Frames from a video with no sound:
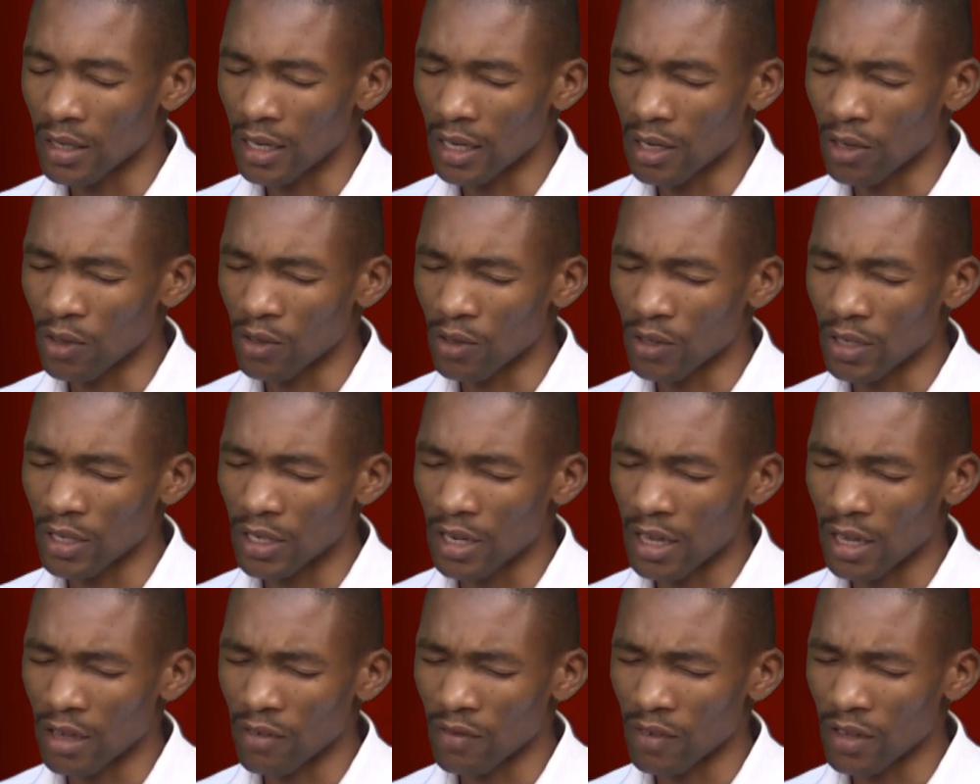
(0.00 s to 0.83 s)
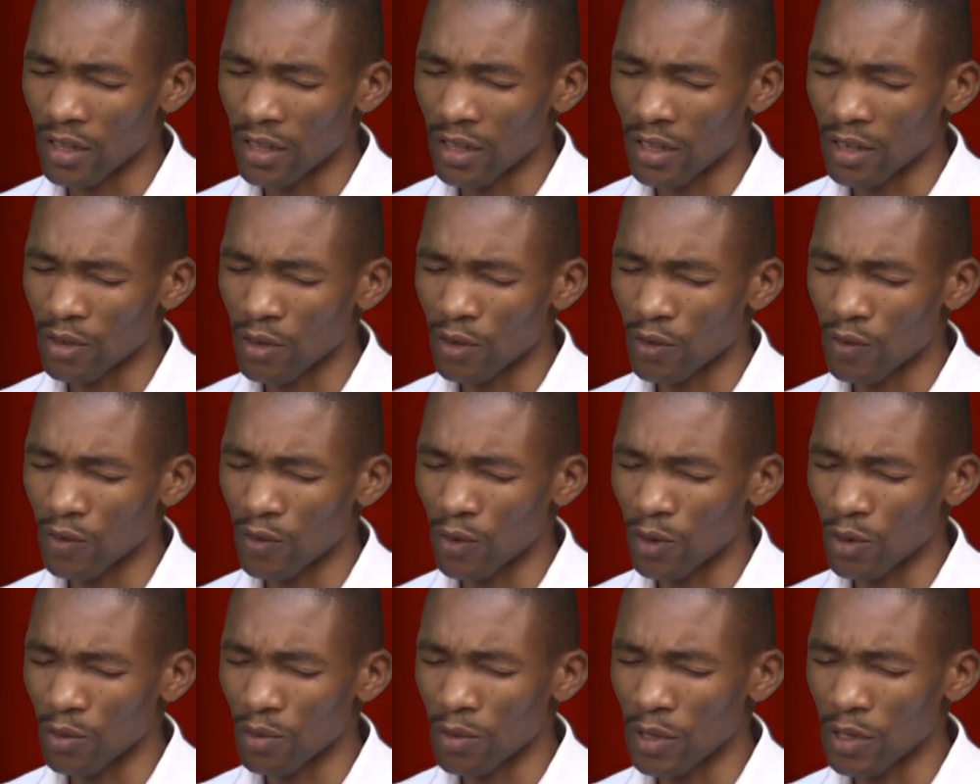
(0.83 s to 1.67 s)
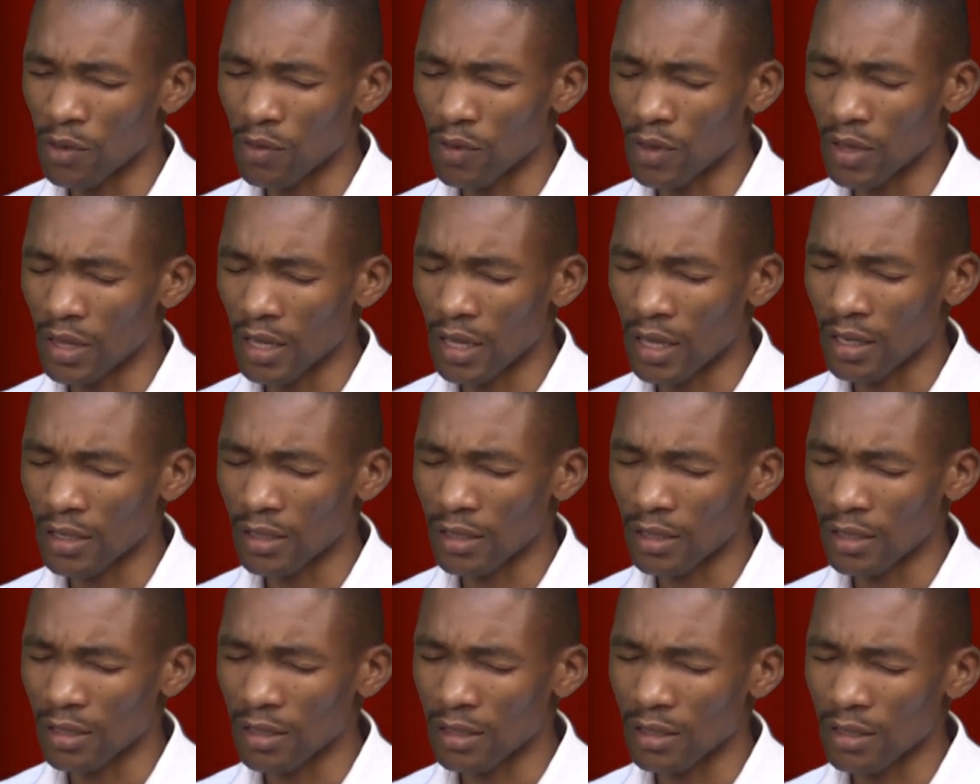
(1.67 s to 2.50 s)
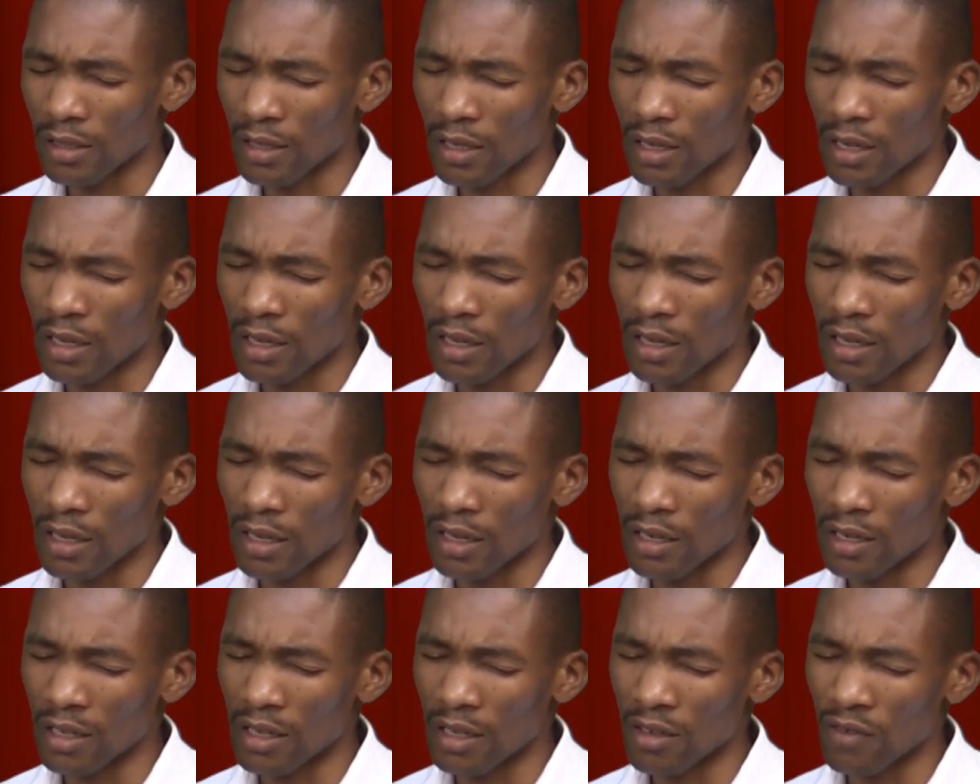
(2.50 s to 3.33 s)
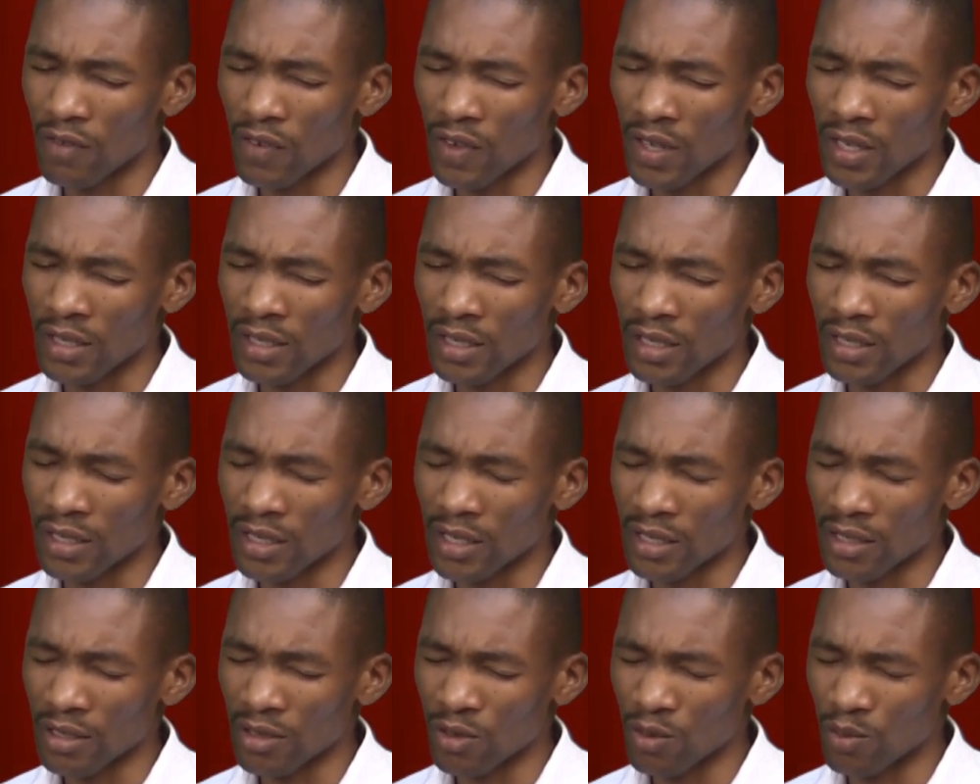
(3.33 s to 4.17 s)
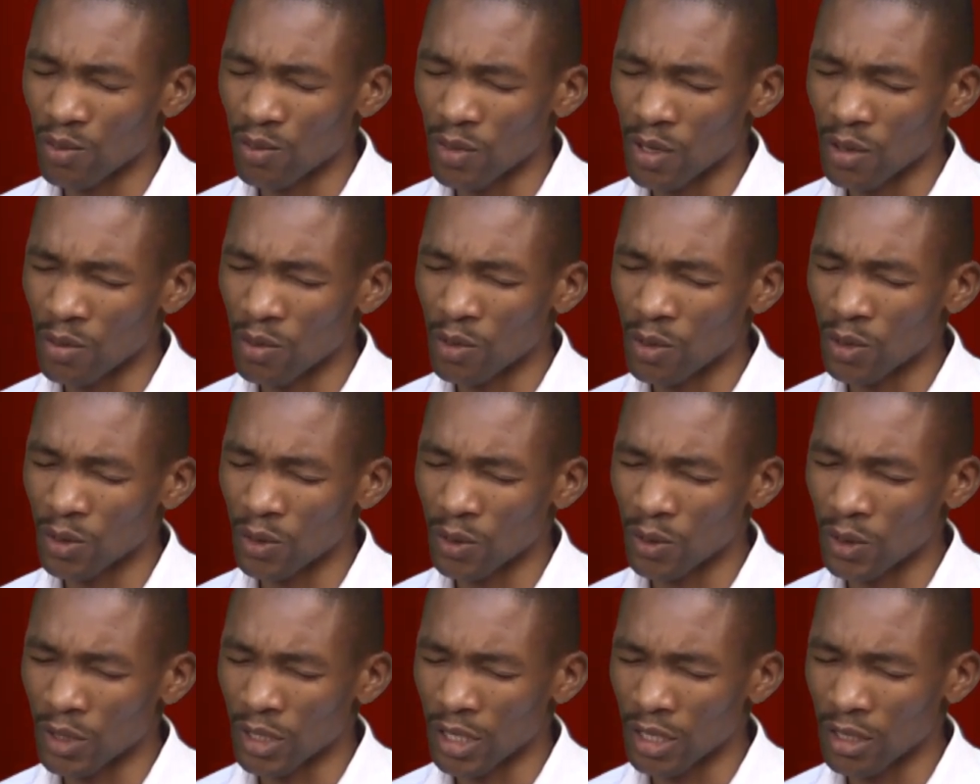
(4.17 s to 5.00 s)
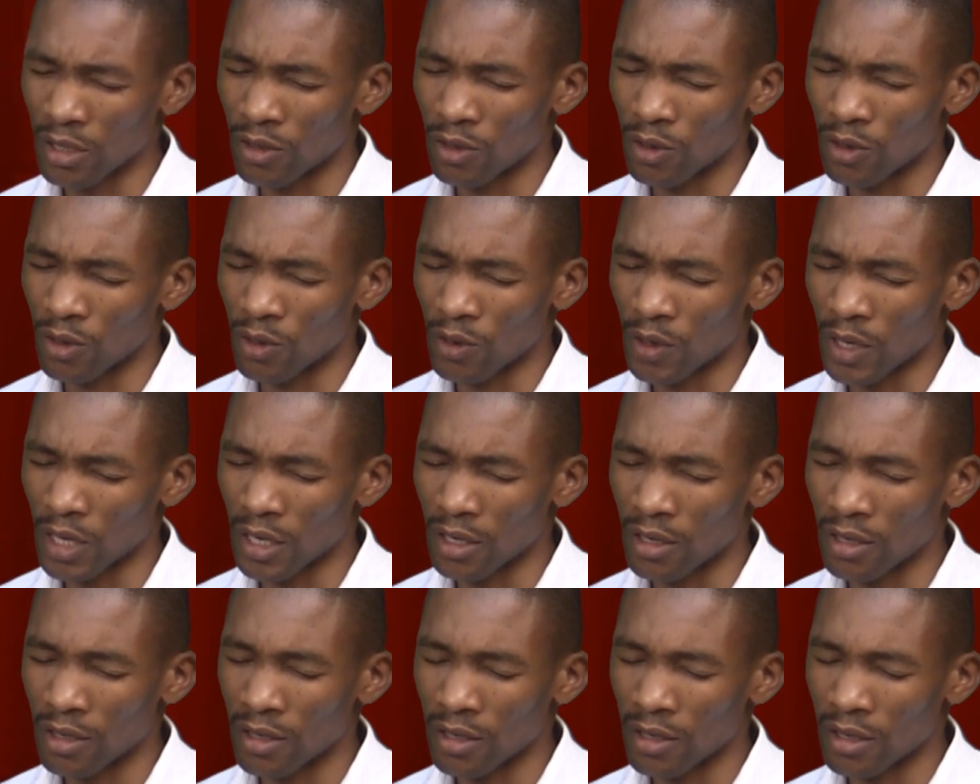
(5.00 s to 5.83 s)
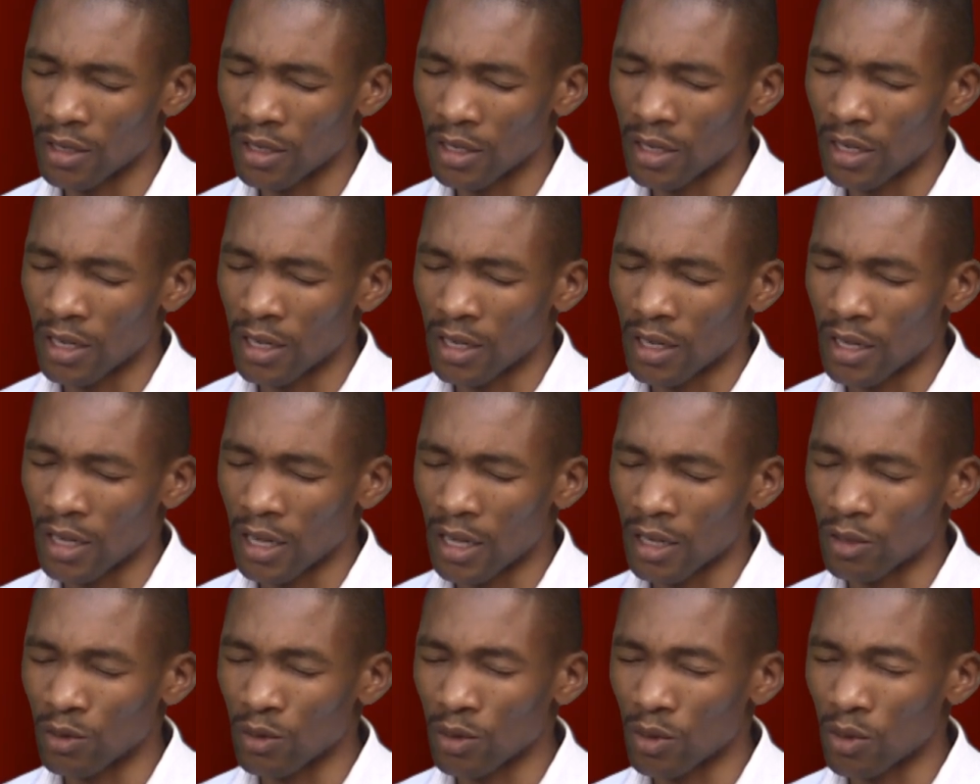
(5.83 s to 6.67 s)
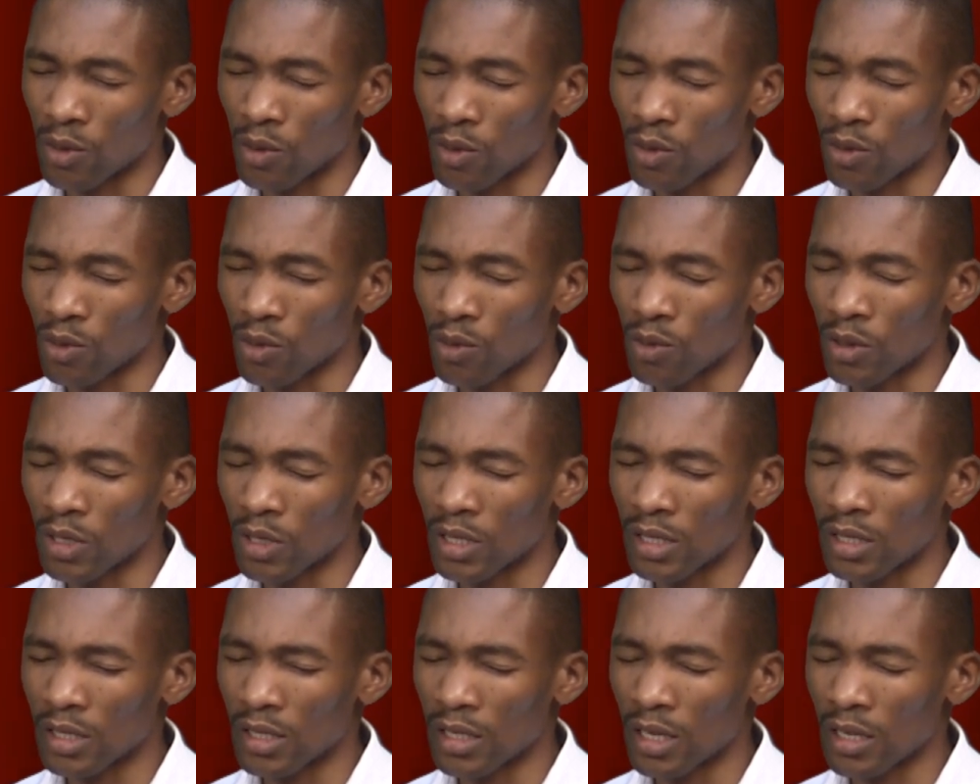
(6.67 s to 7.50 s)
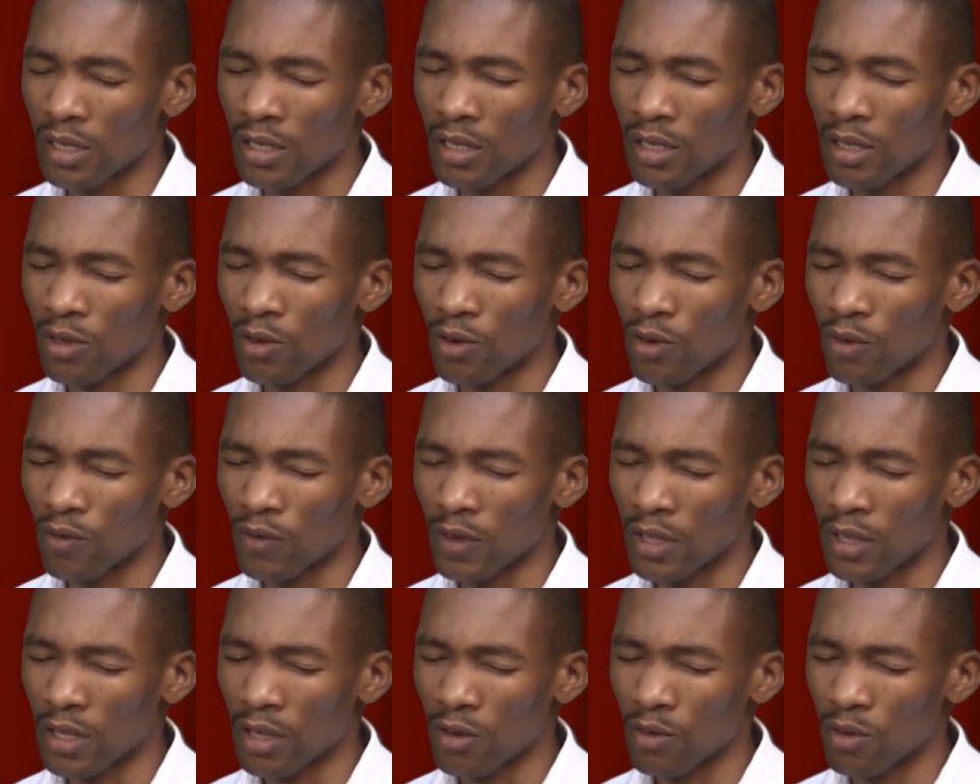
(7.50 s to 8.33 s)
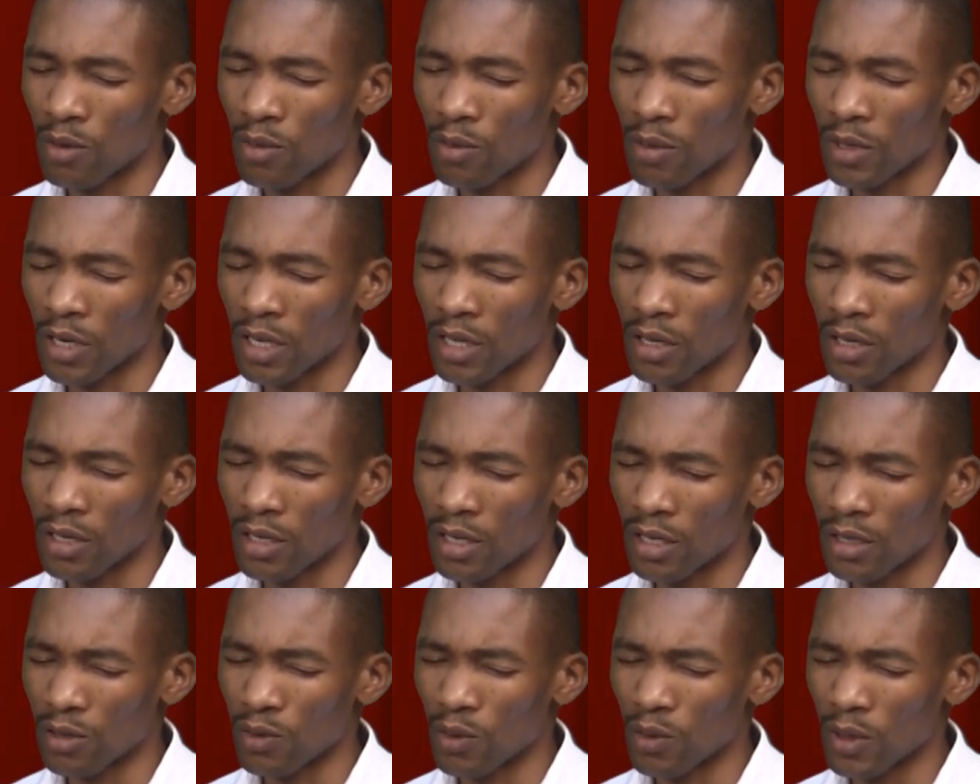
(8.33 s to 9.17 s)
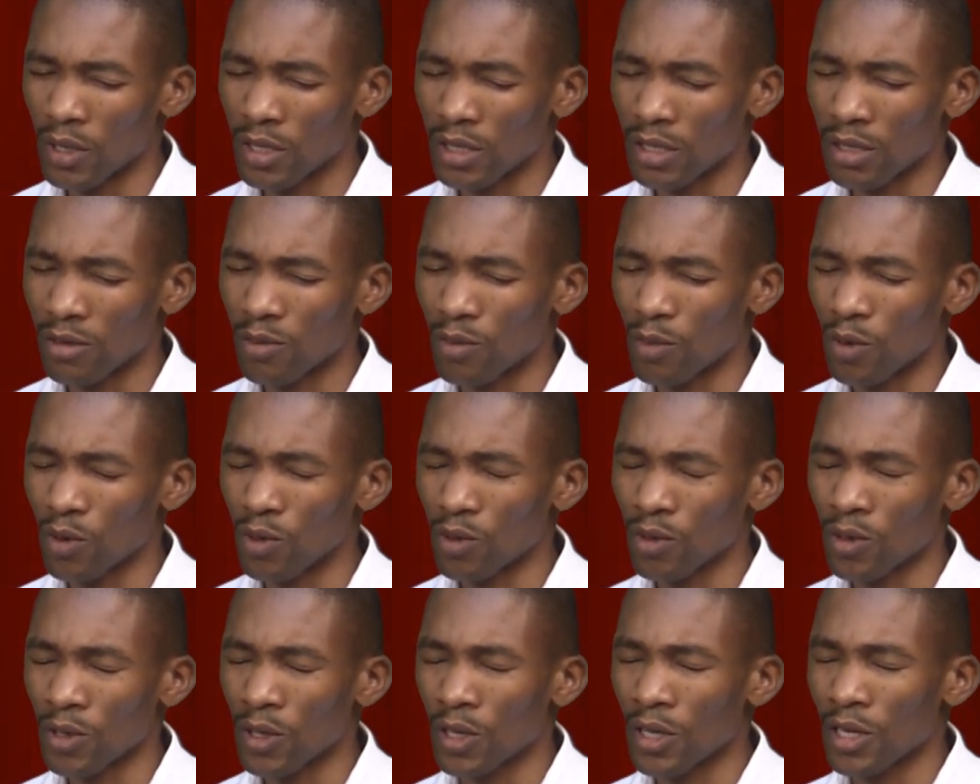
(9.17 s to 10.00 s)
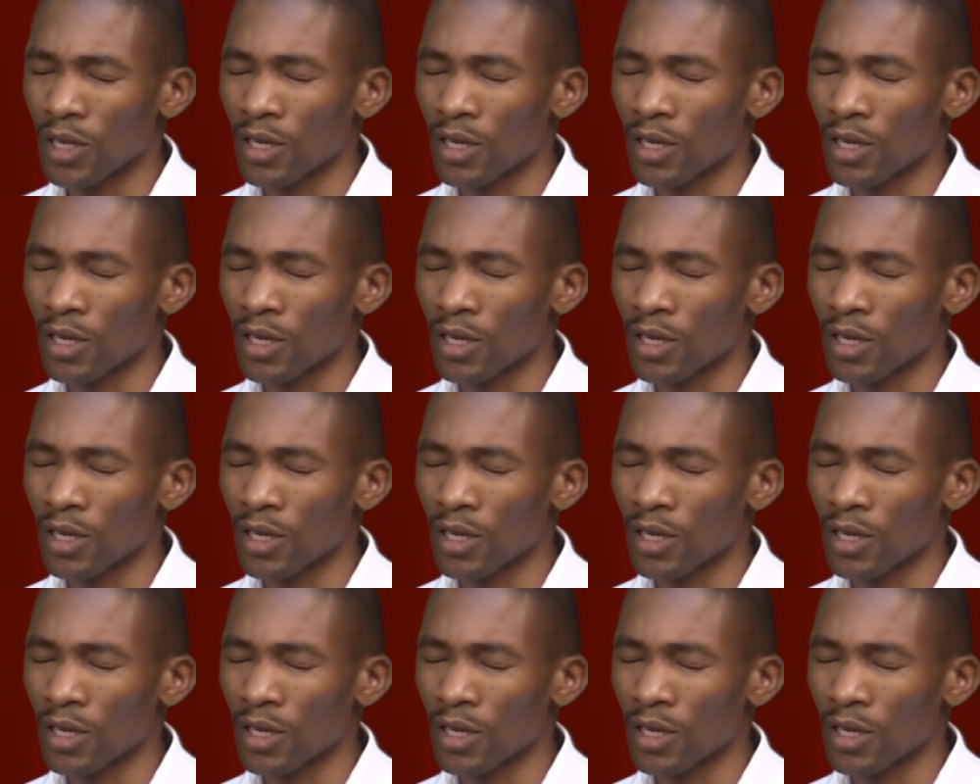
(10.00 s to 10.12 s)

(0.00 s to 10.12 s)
Dear Lord in heaven, thank you for being with us and giving us a chance to be able to study your word. As we go through this study, O Father, we pray yet once more